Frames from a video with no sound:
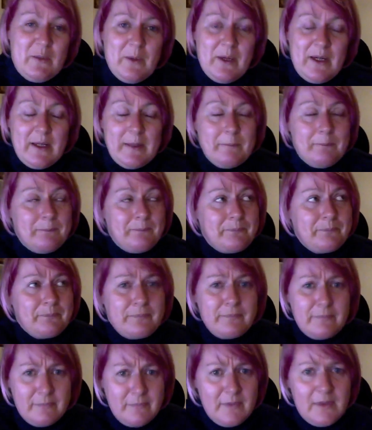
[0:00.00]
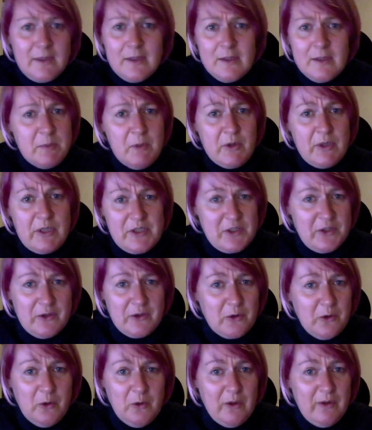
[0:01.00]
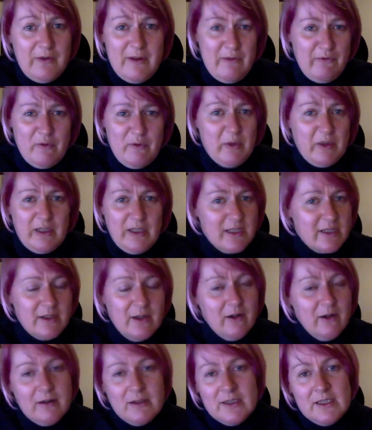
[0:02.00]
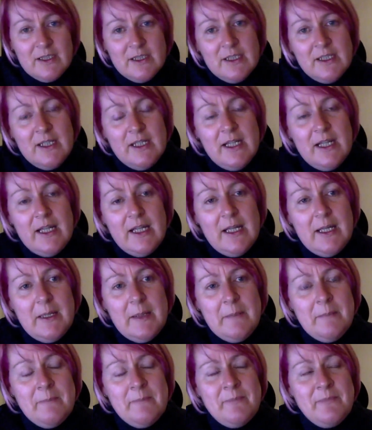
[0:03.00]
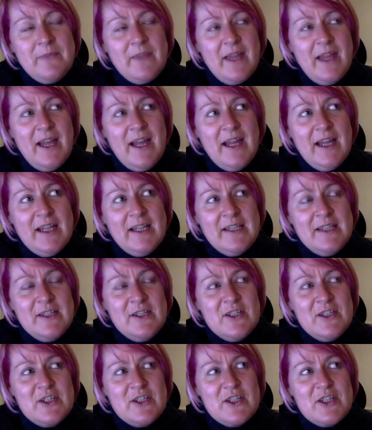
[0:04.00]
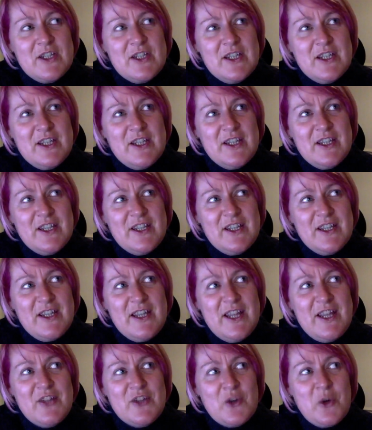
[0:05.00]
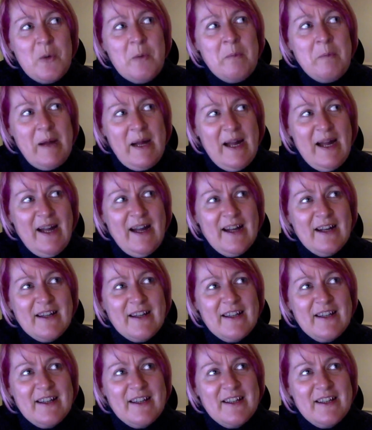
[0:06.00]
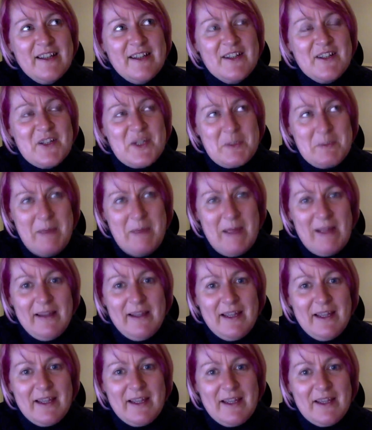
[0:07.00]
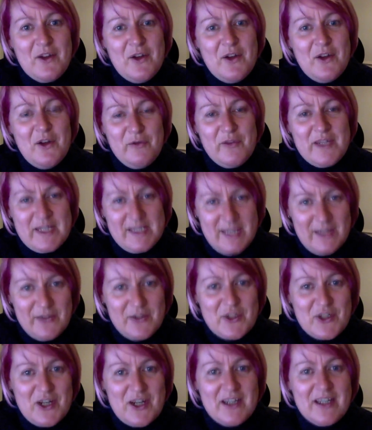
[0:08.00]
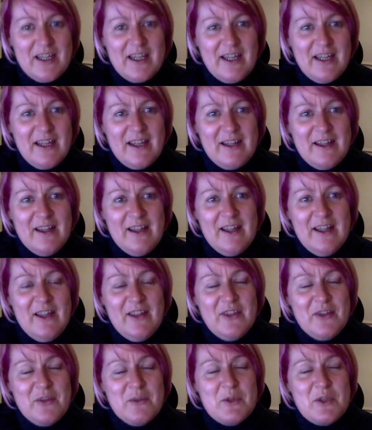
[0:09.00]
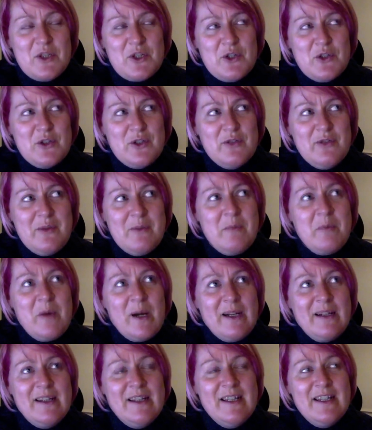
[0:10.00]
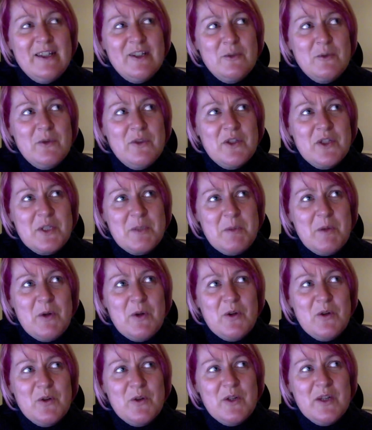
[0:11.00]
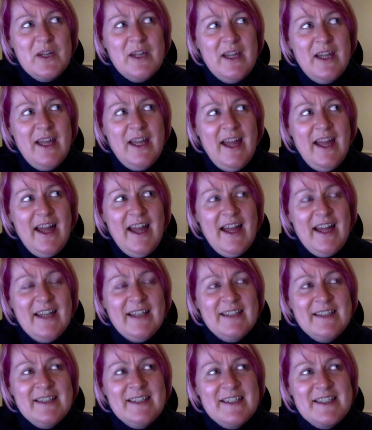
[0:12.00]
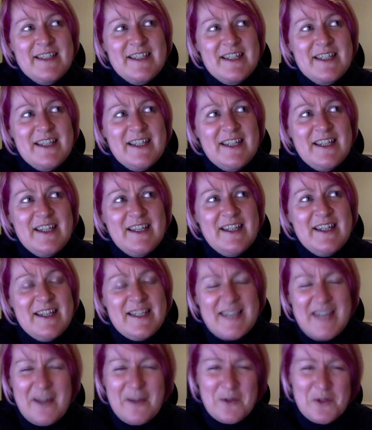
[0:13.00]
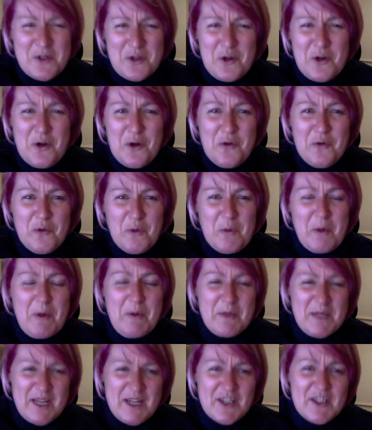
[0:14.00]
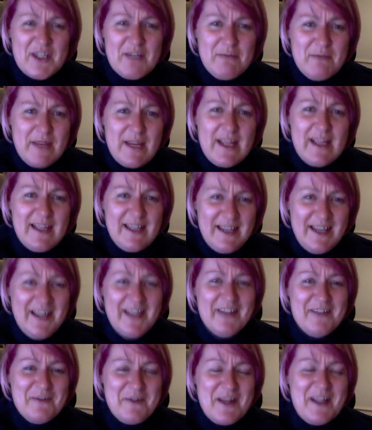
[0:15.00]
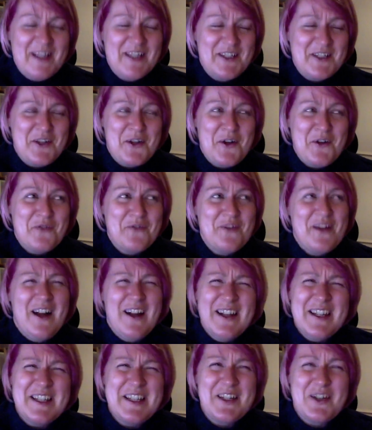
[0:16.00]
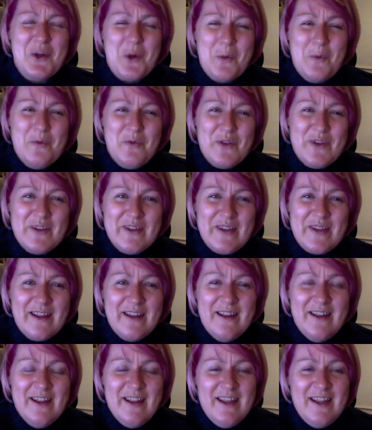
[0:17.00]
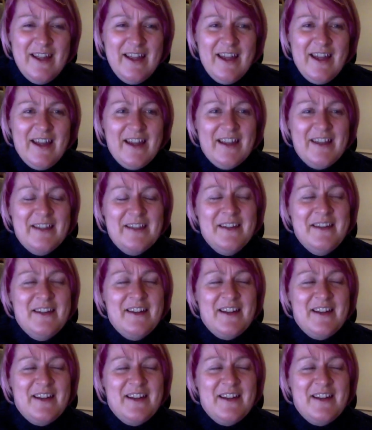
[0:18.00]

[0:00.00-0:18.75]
away. Smoking's not cool, everybody, it's not. And he'd come back smelling of this leather jacket that was sort of impregnated with the smoke, and it sounds awful, but it was actually really, really sort of nice and comforting, and